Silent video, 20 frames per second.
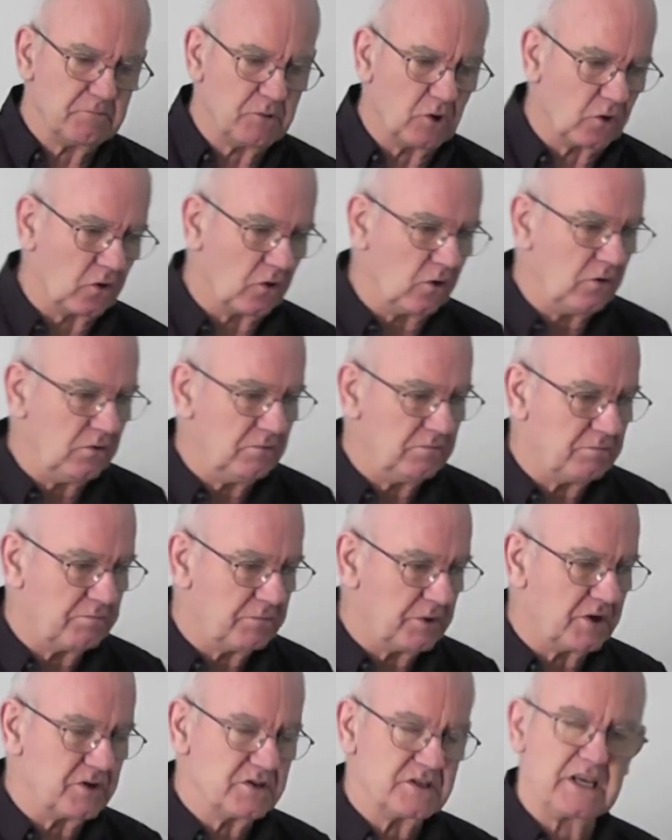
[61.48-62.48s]
a model,
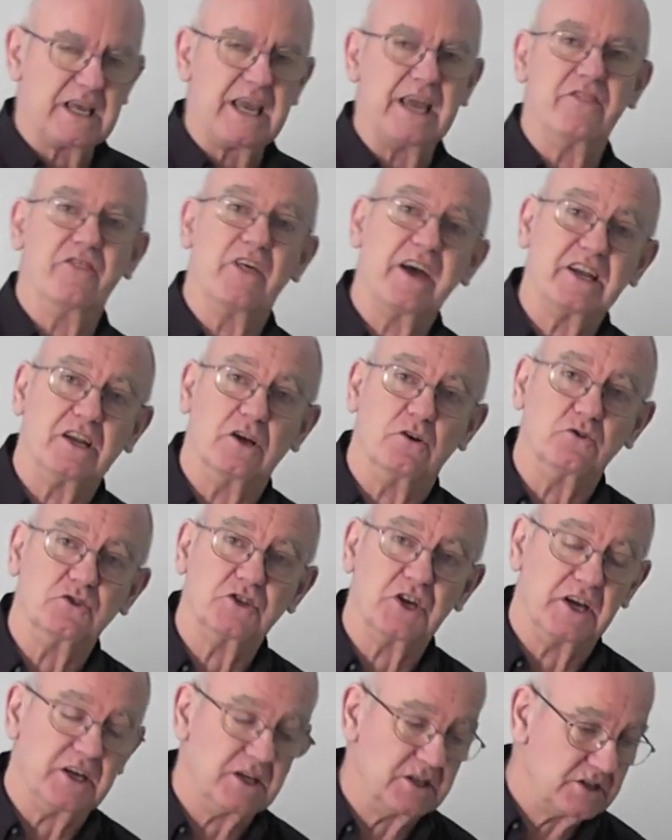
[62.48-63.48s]
because again they don't
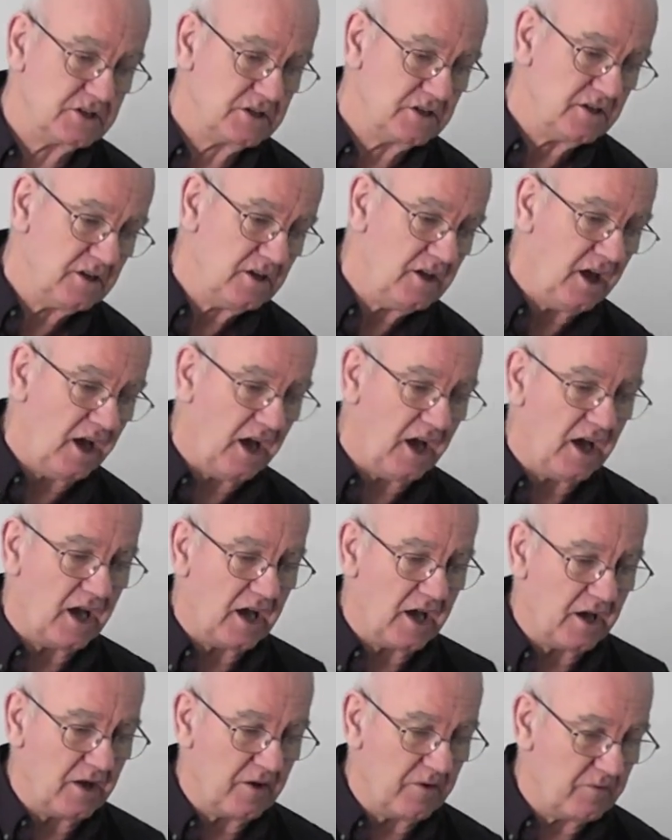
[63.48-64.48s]
change,
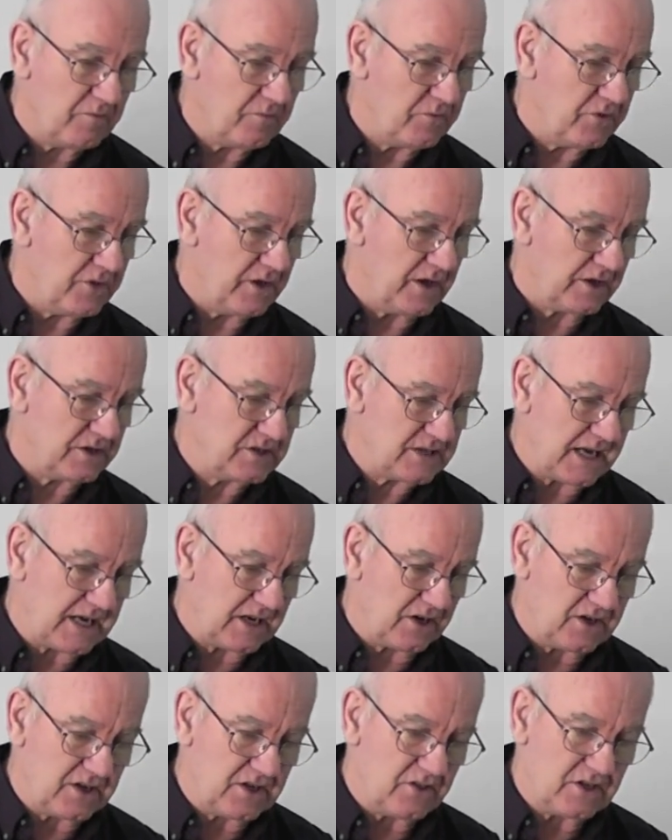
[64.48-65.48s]

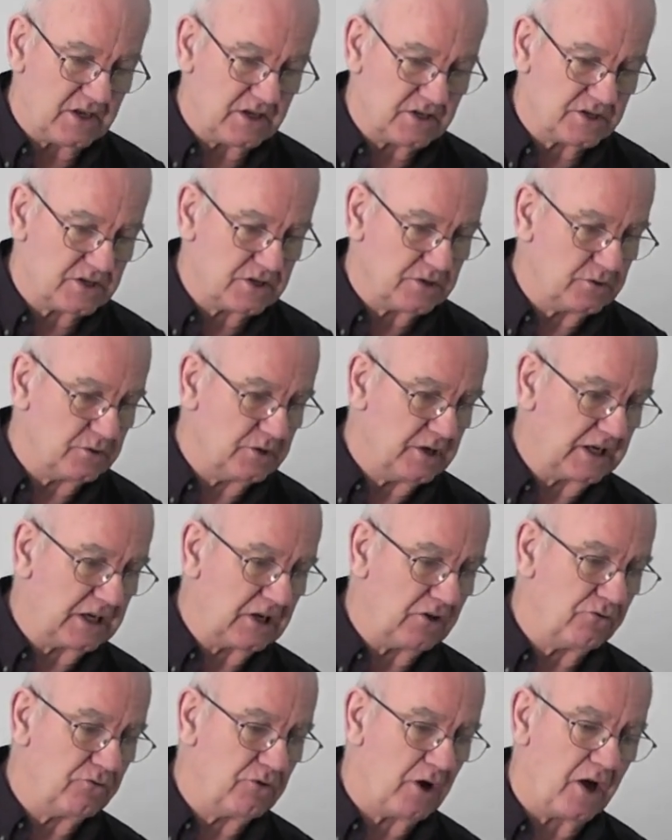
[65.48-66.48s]
exactly these two
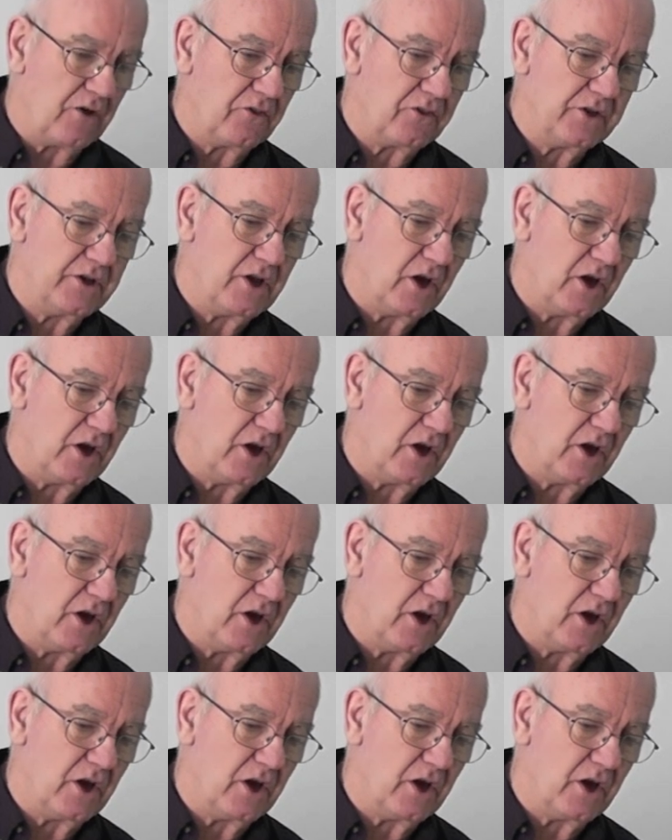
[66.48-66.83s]
little, rather